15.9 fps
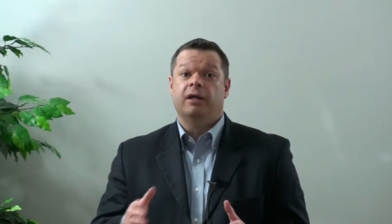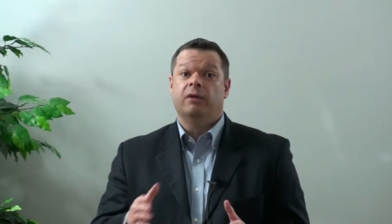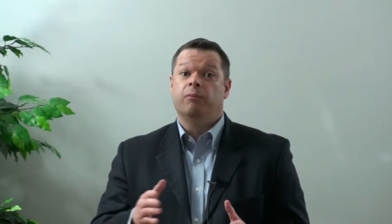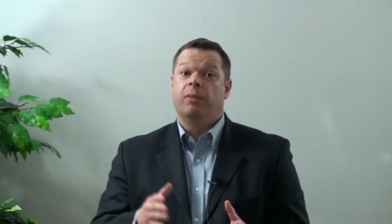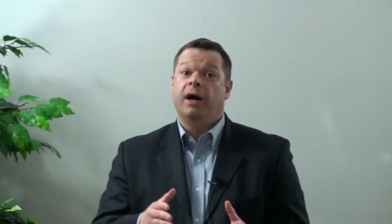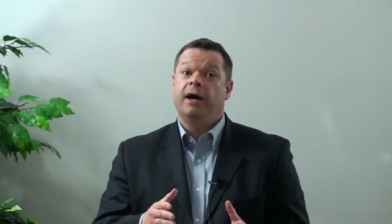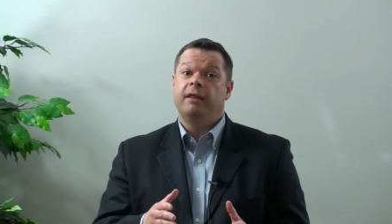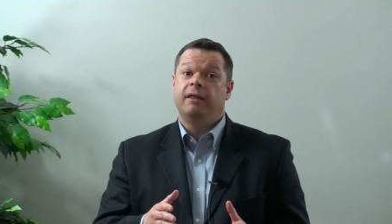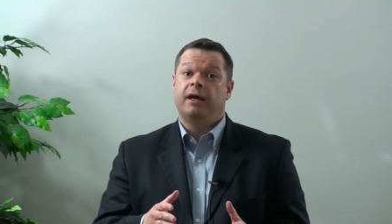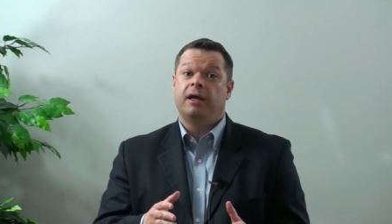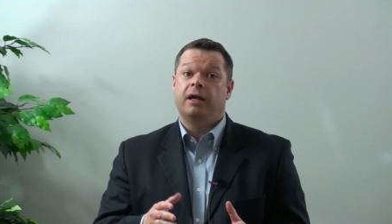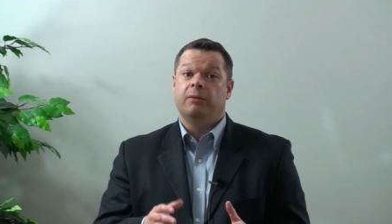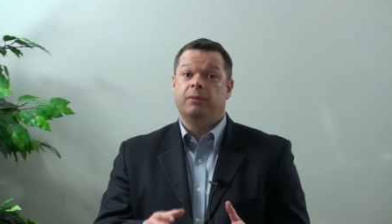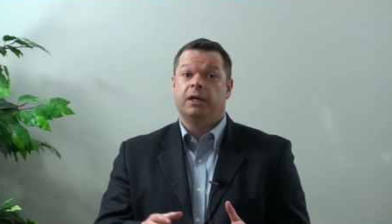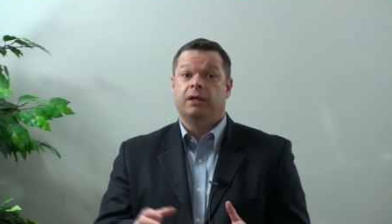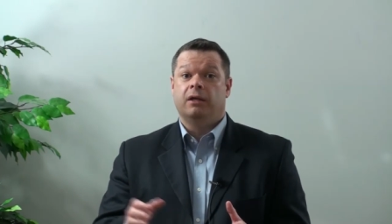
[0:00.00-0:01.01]
And by that
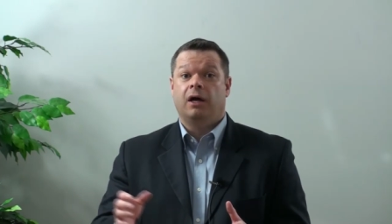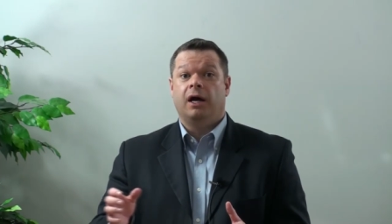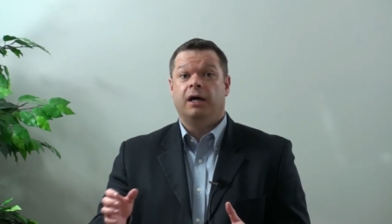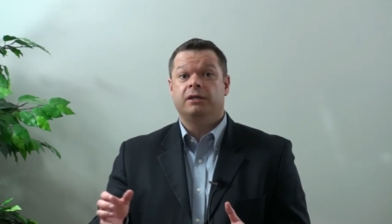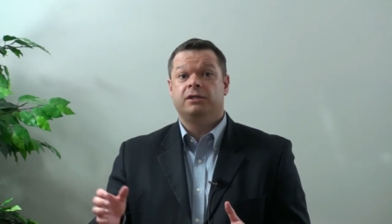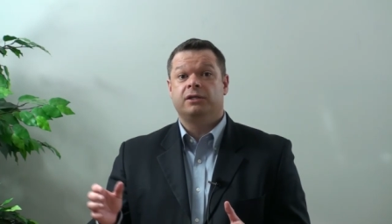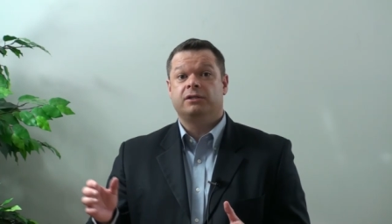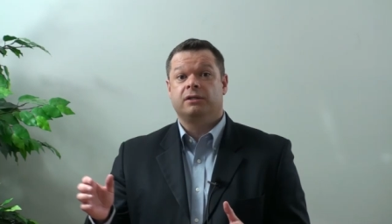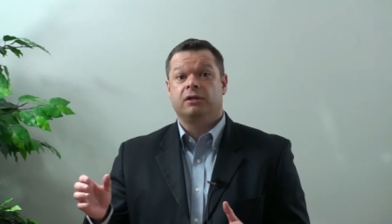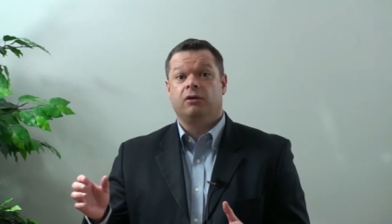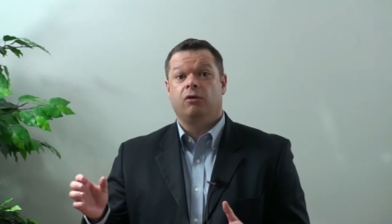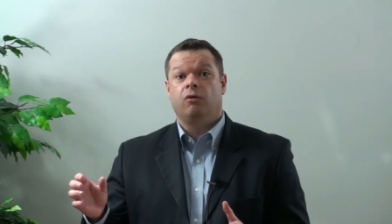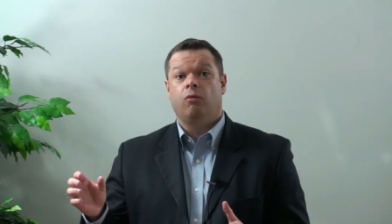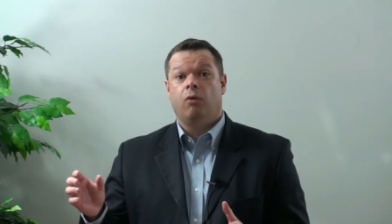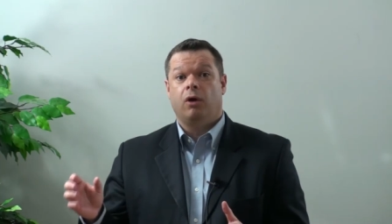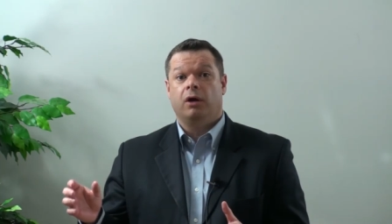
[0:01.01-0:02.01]
I mean not just
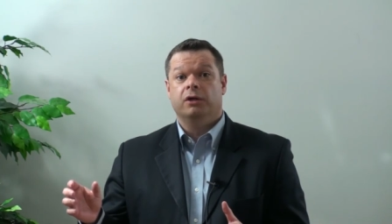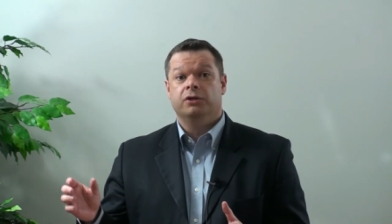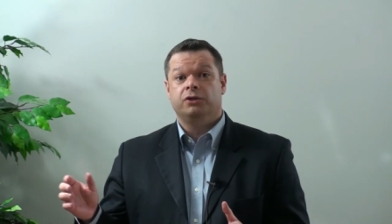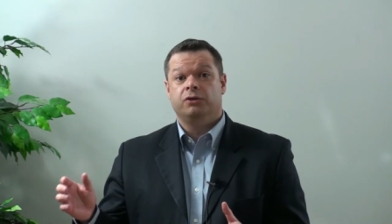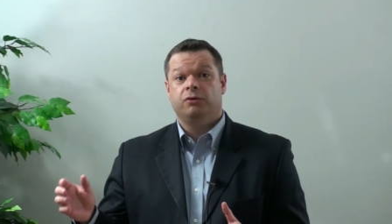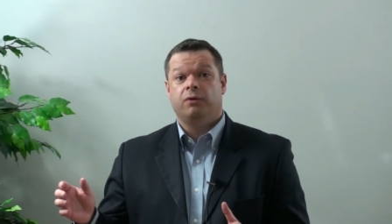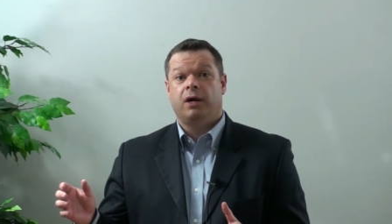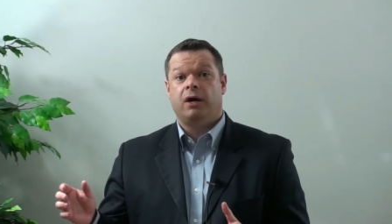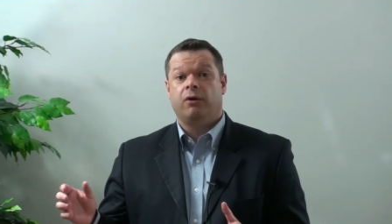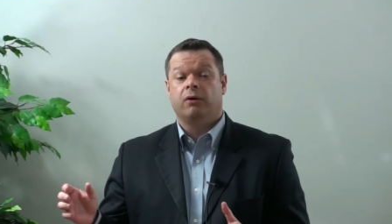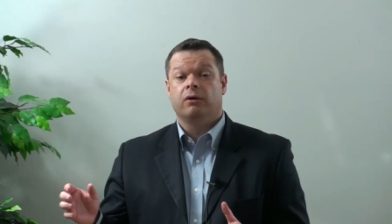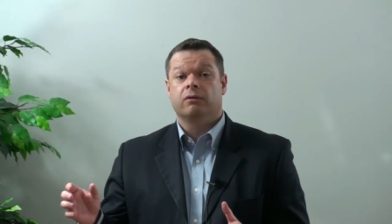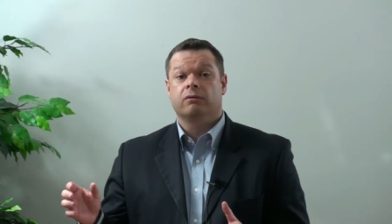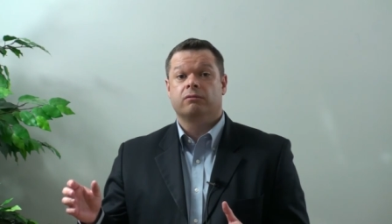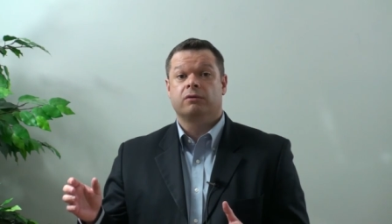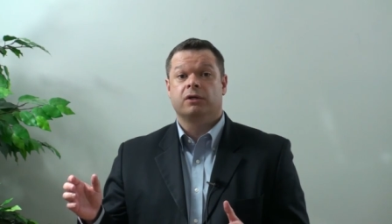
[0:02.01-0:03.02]
little 1-2
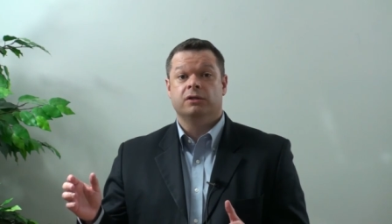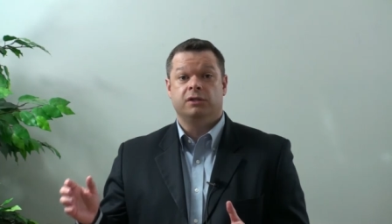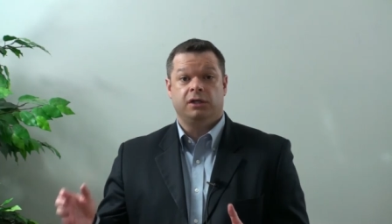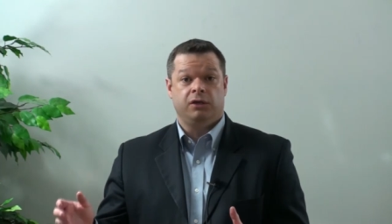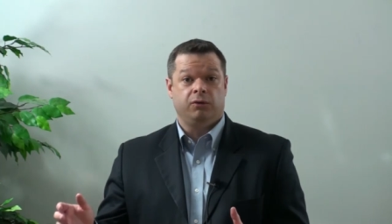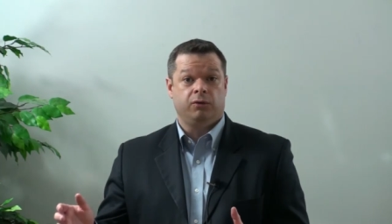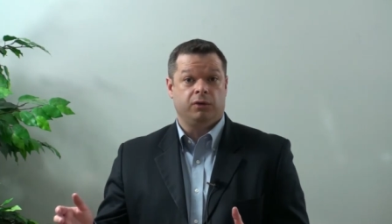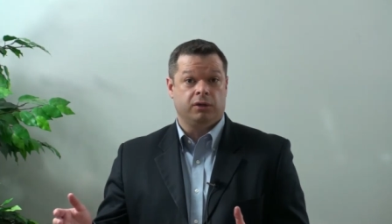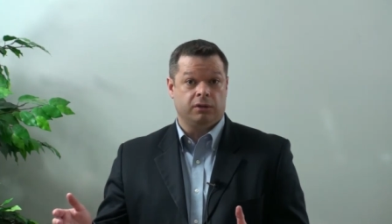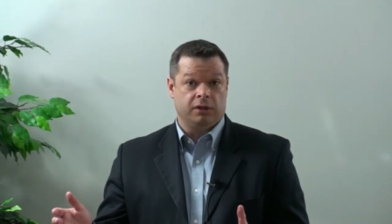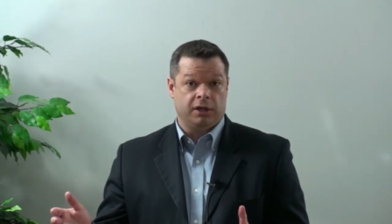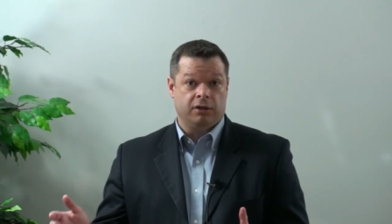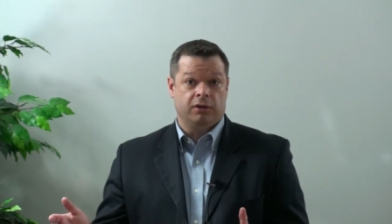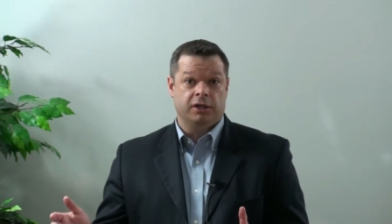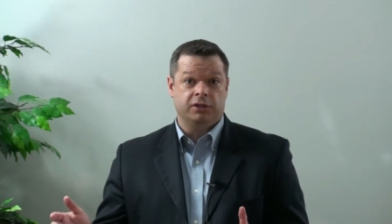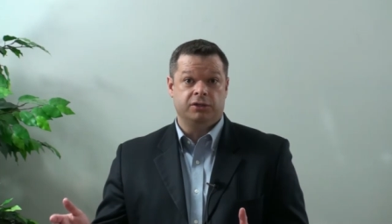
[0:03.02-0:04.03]
hour continuing
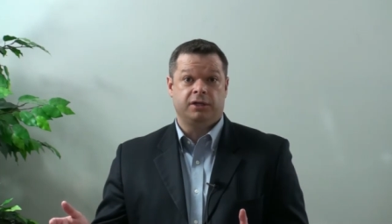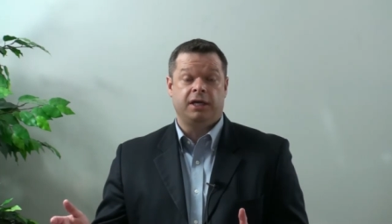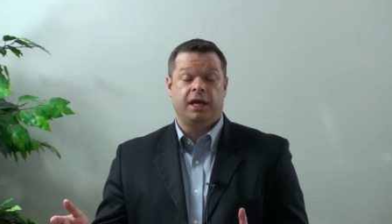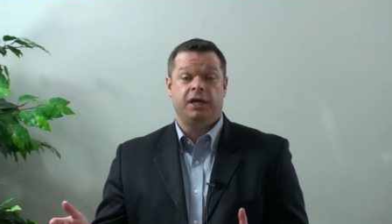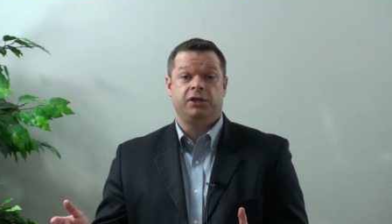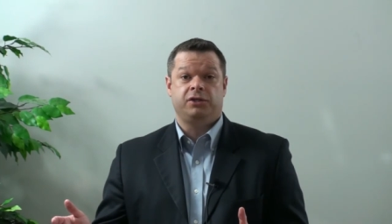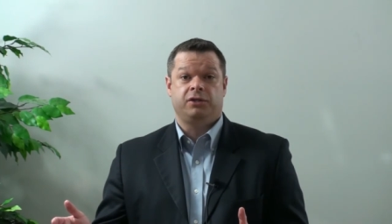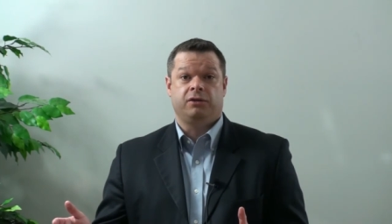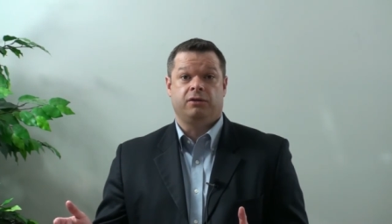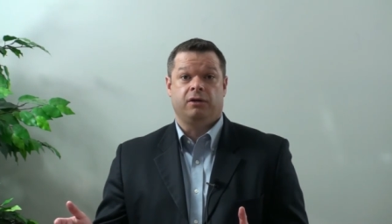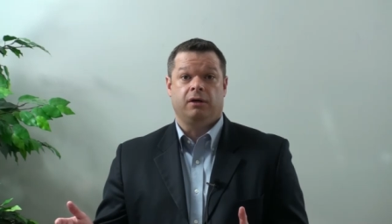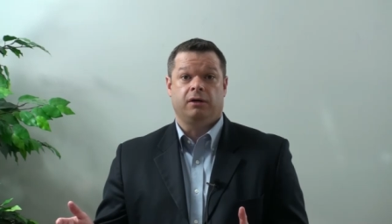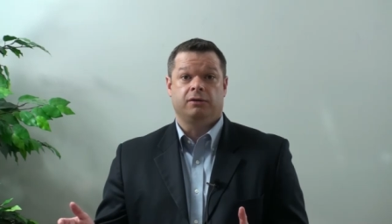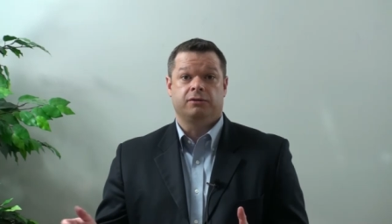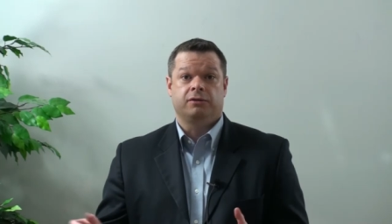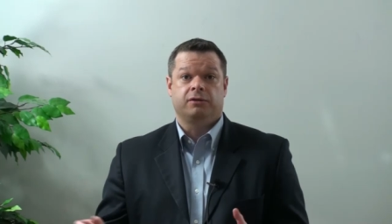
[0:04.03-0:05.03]
legal education
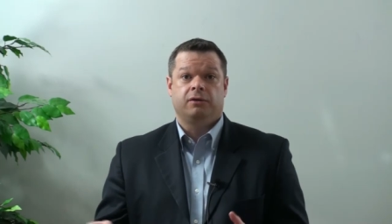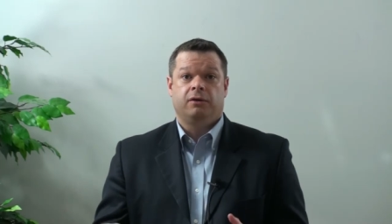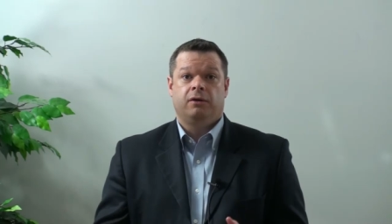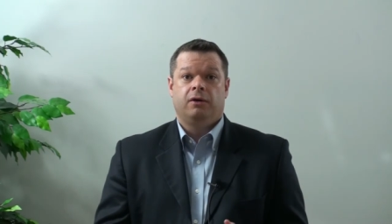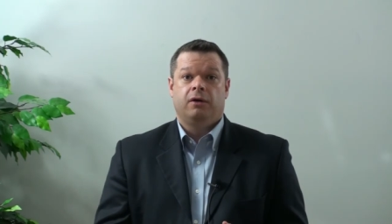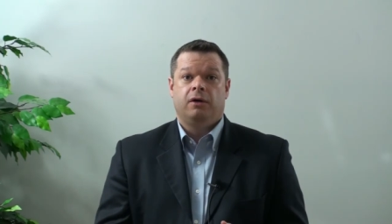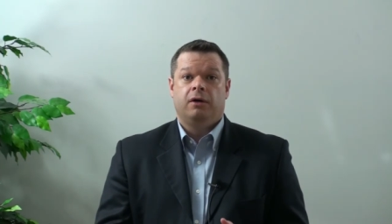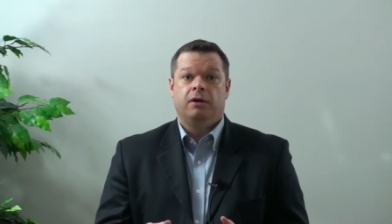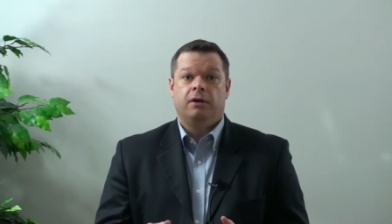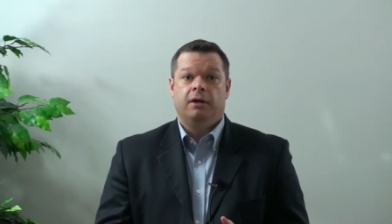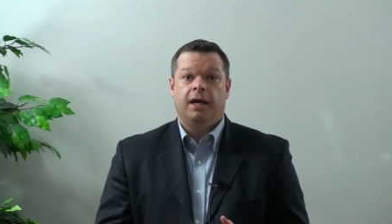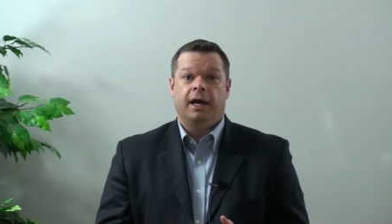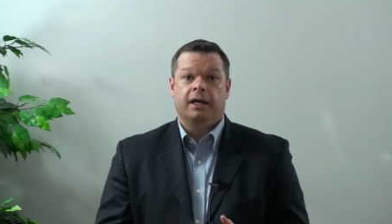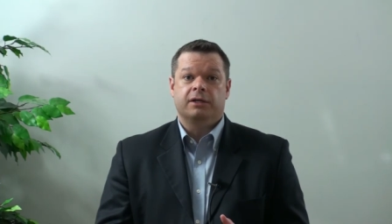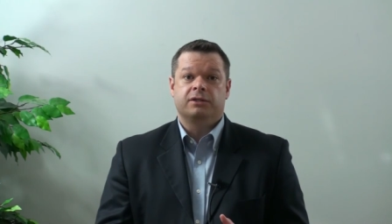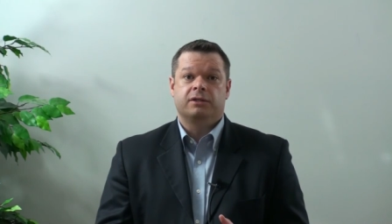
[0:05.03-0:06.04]
things.
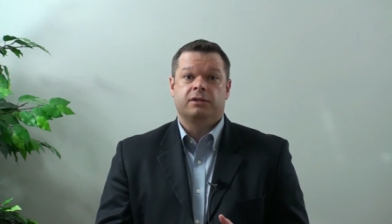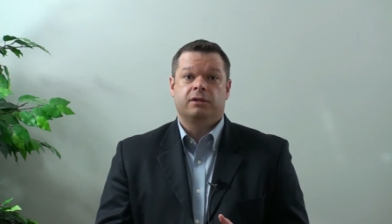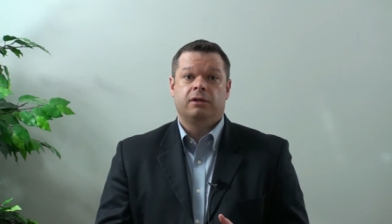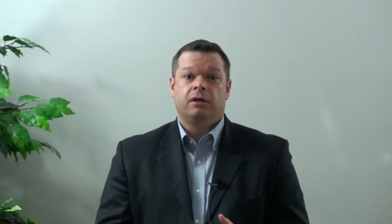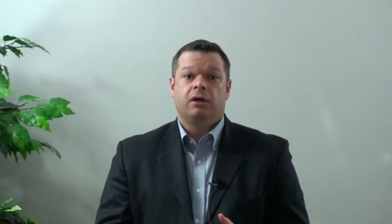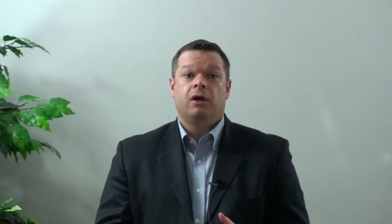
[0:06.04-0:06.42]
Next,